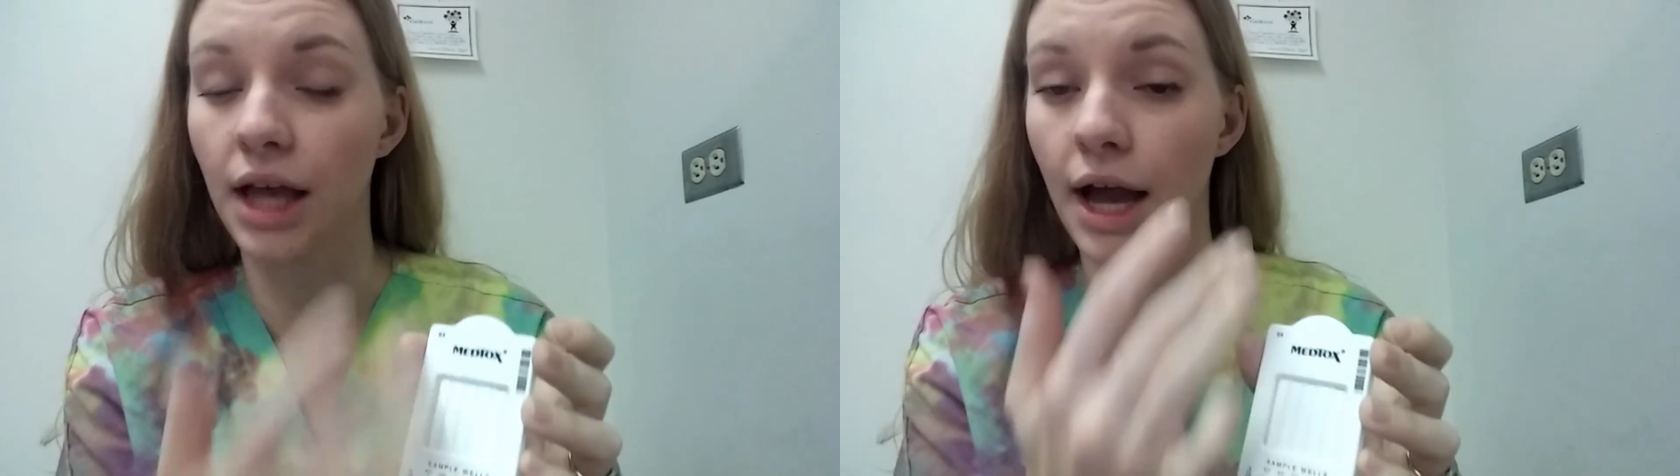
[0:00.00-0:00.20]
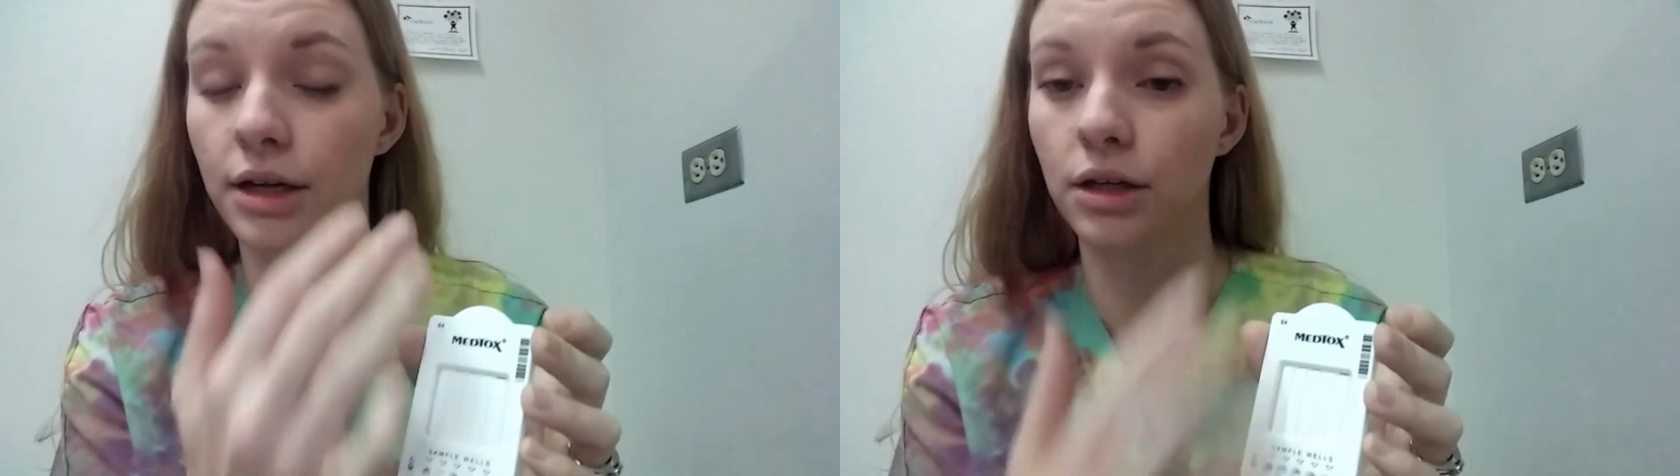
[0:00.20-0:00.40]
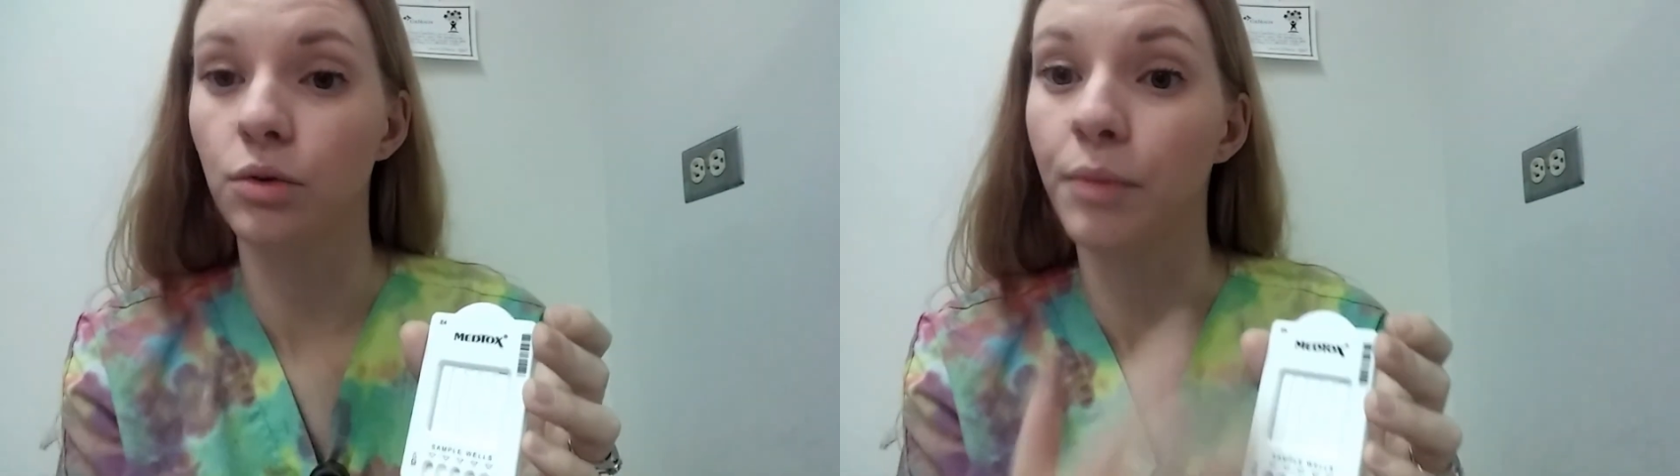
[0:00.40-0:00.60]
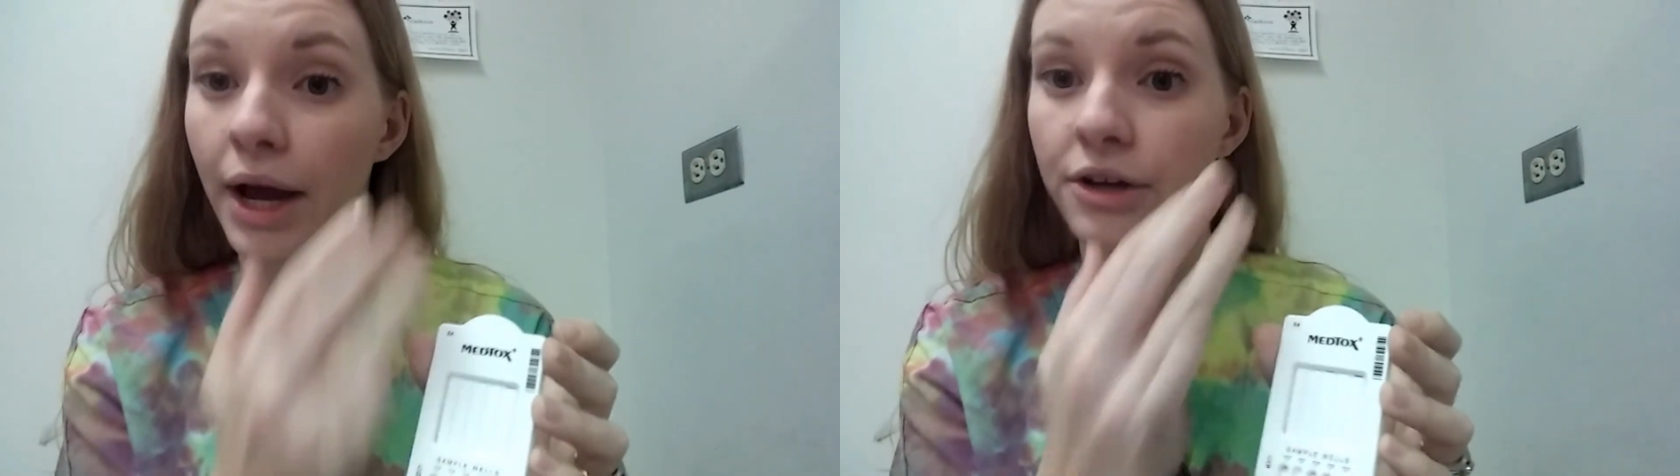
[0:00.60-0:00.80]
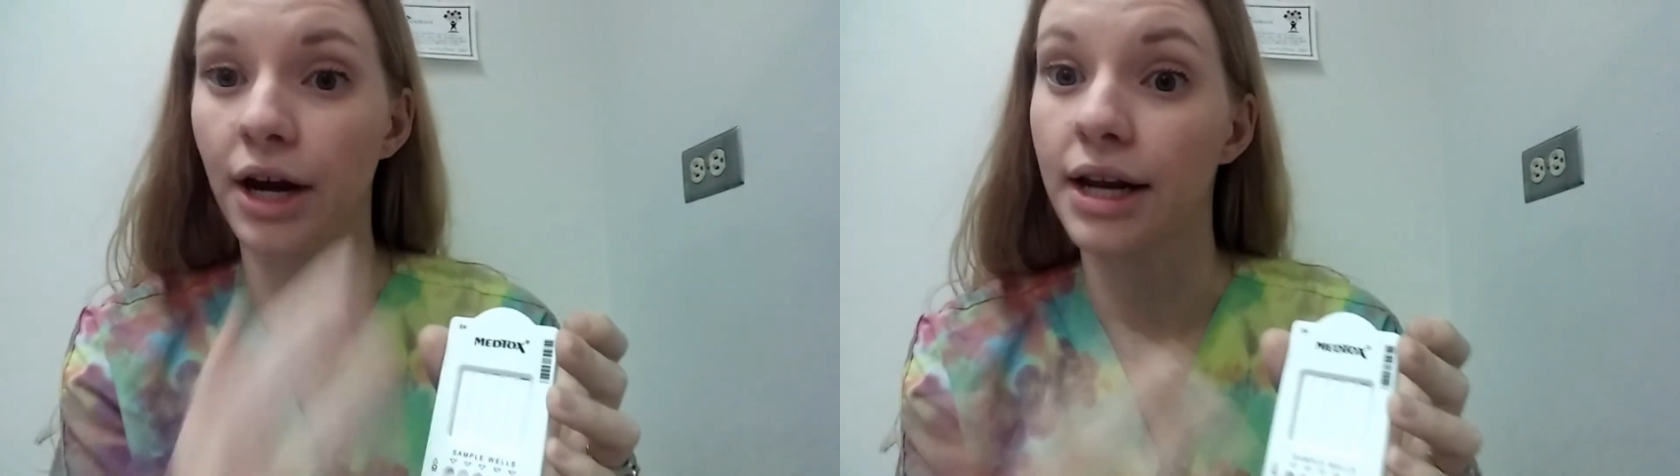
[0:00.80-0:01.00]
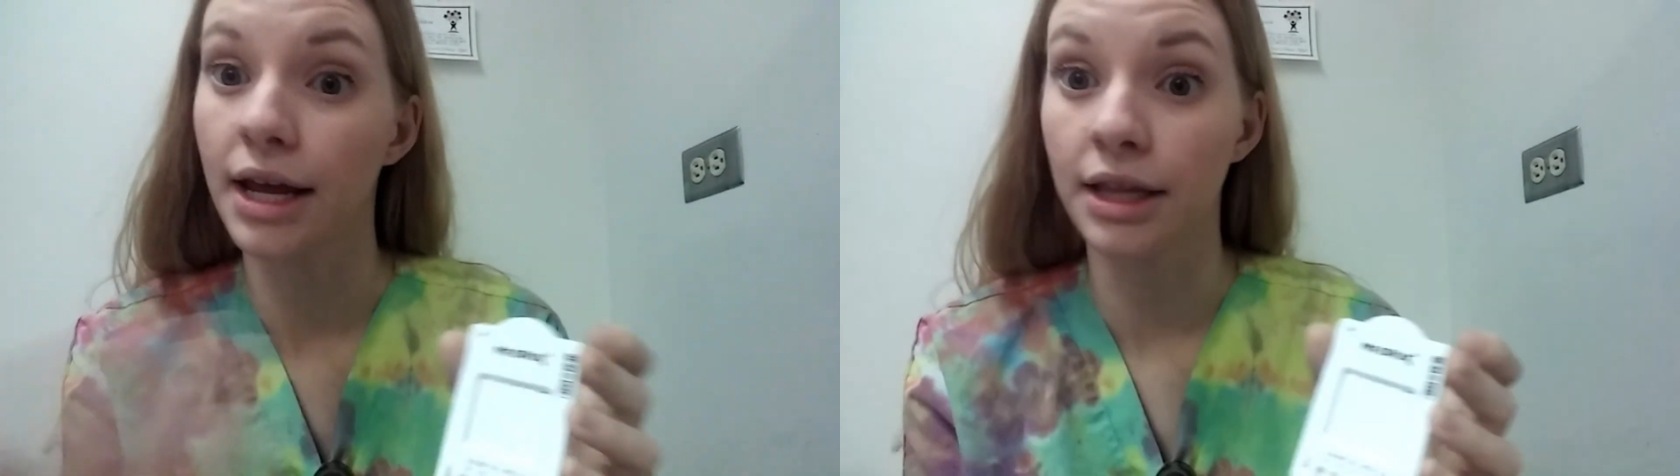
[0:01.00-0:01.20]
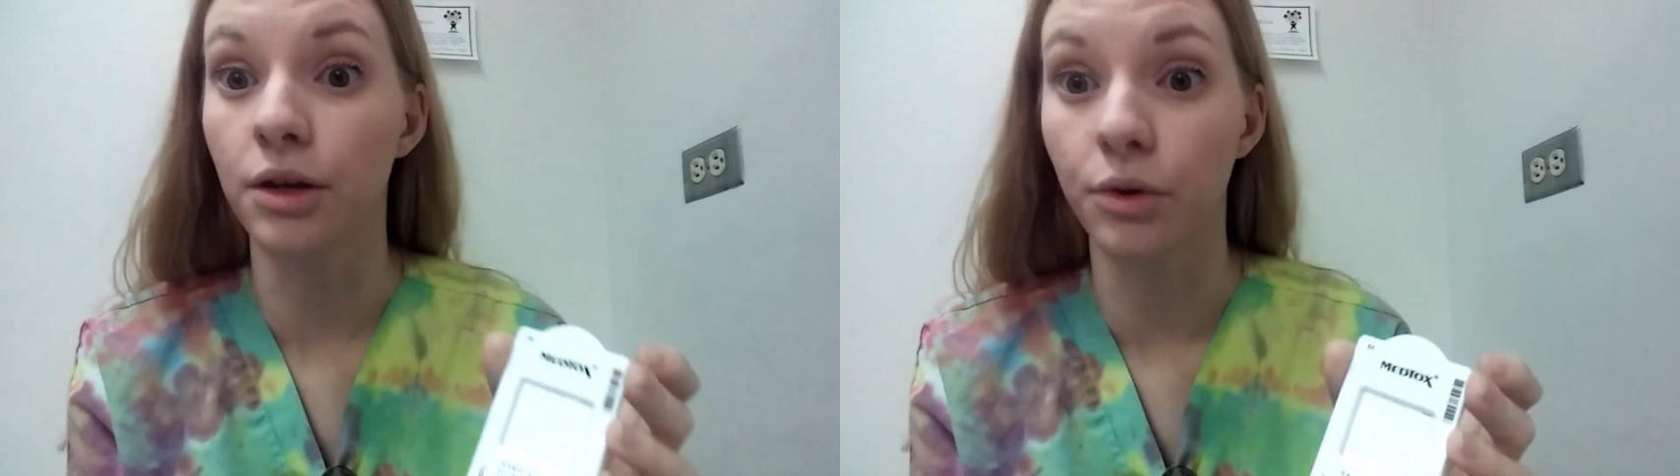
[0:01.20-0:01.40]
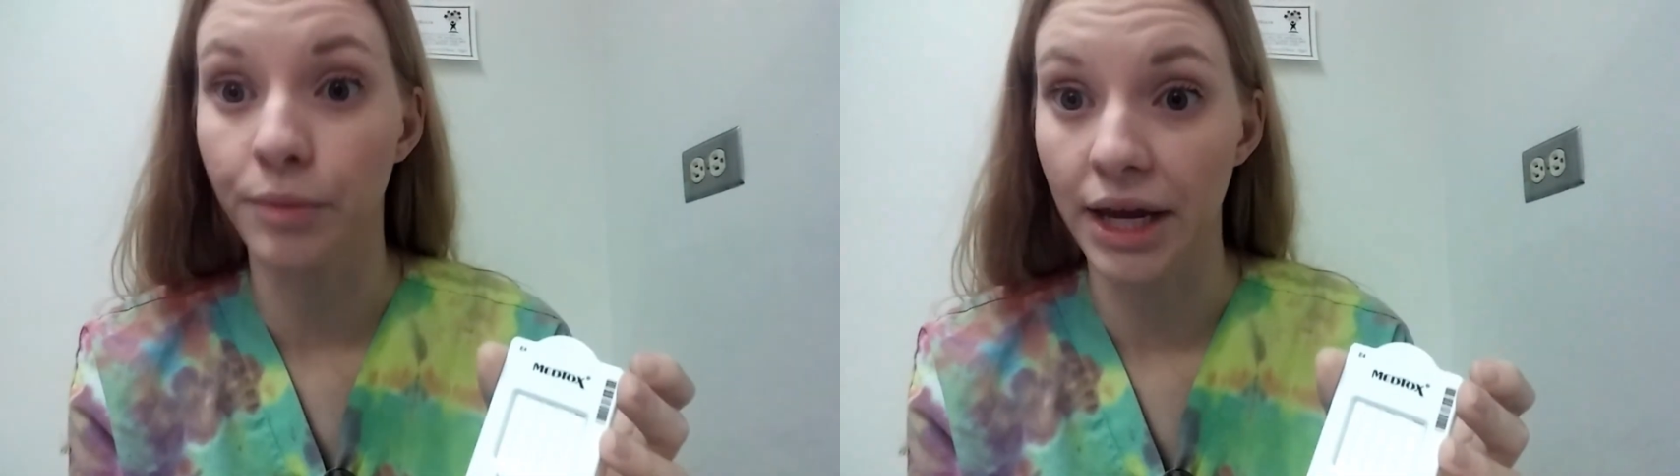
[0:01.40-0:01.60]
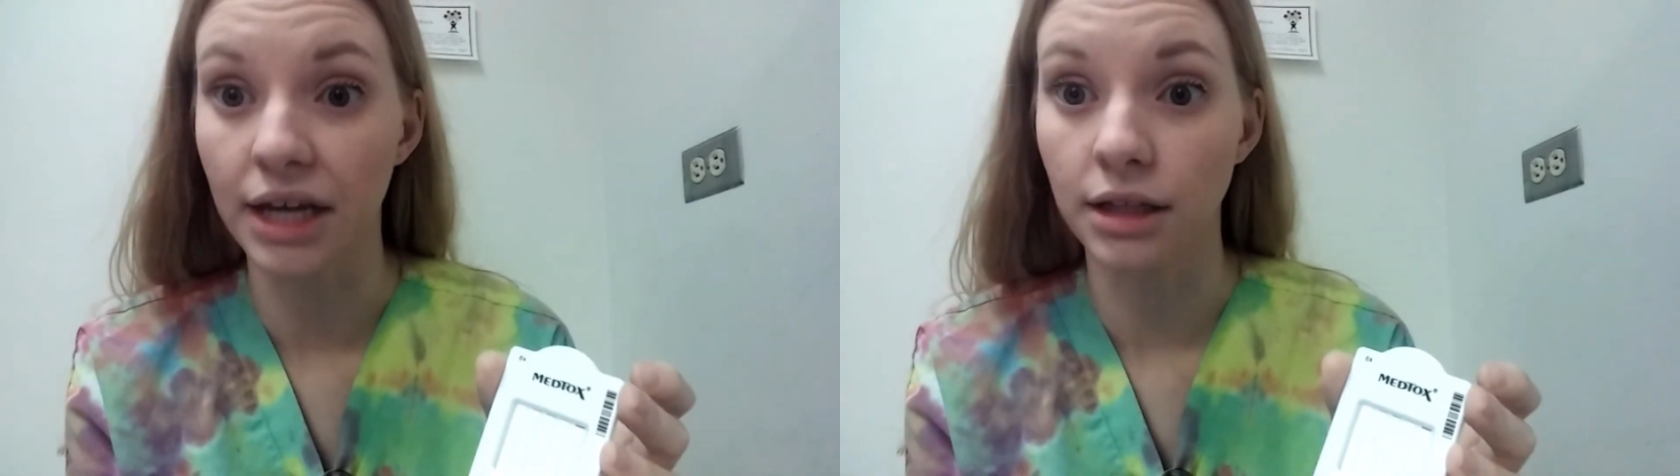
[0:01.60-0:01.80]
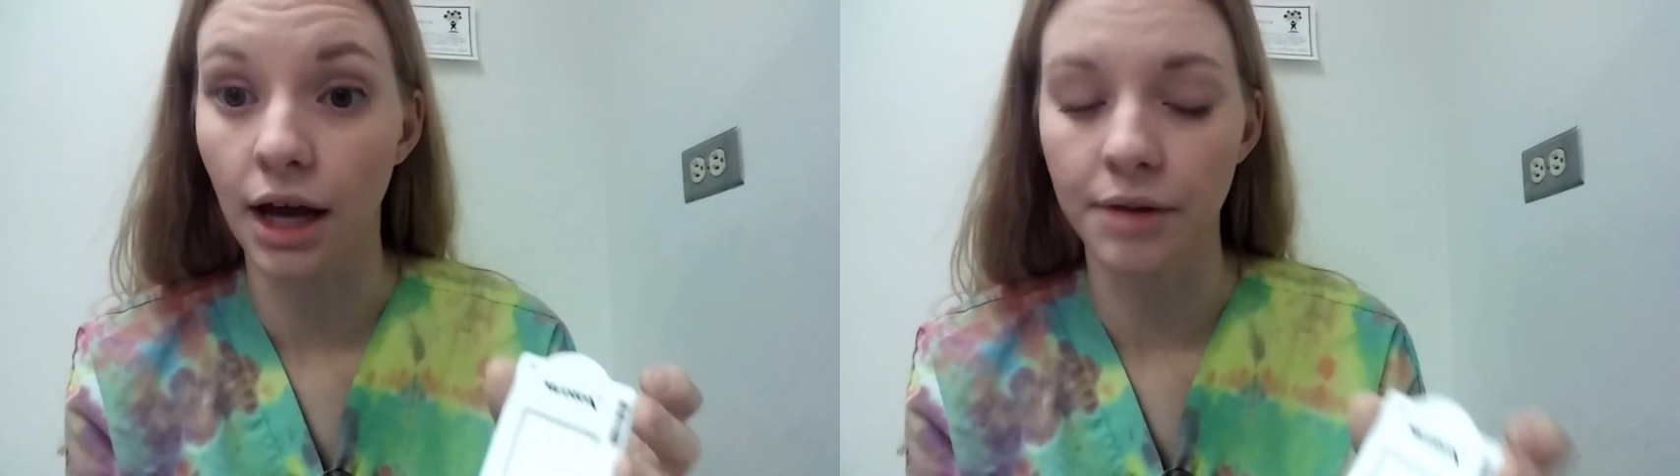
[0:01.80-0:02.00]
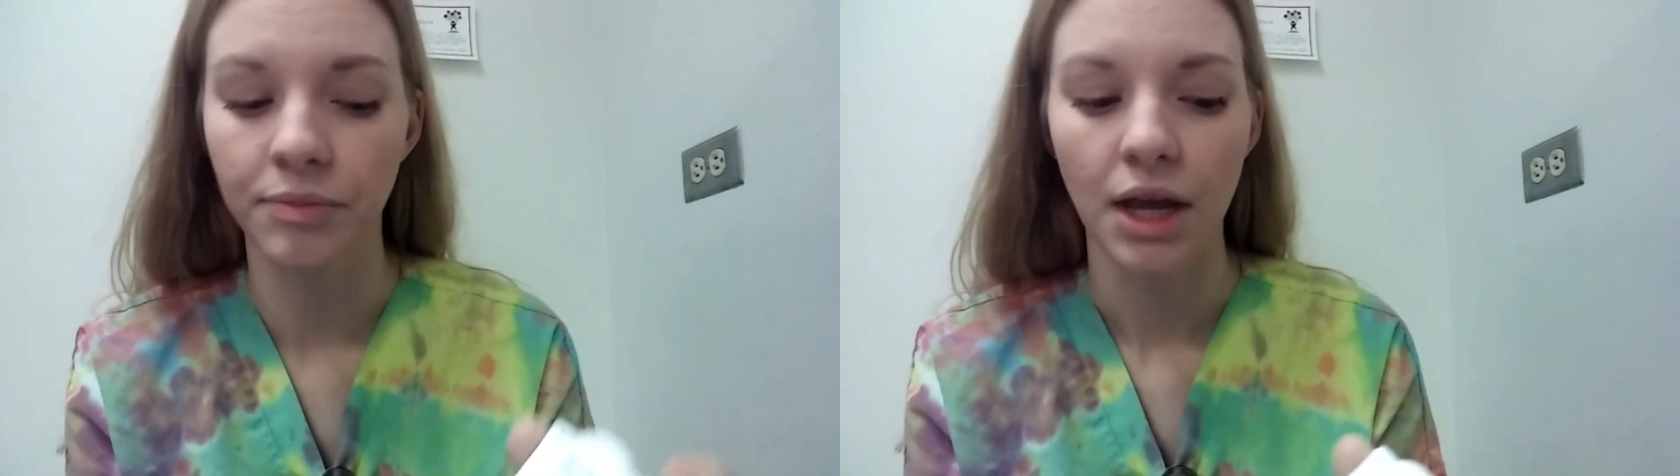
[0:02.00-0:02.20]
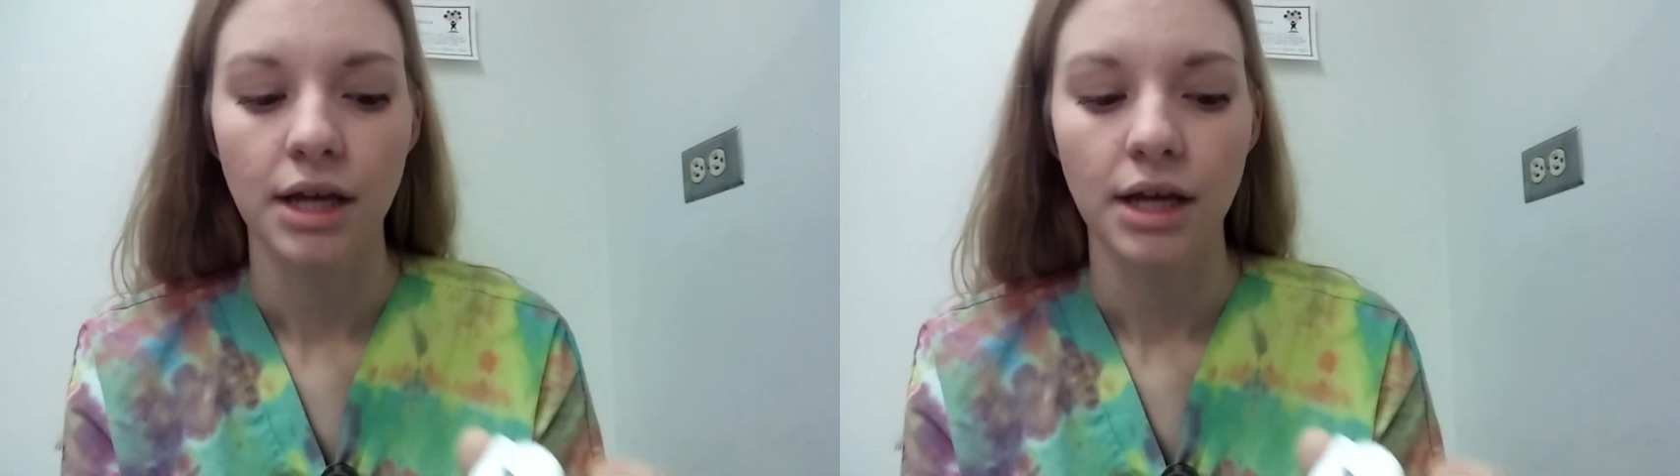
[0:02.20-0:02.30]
line will migrate, and then it'll make a line.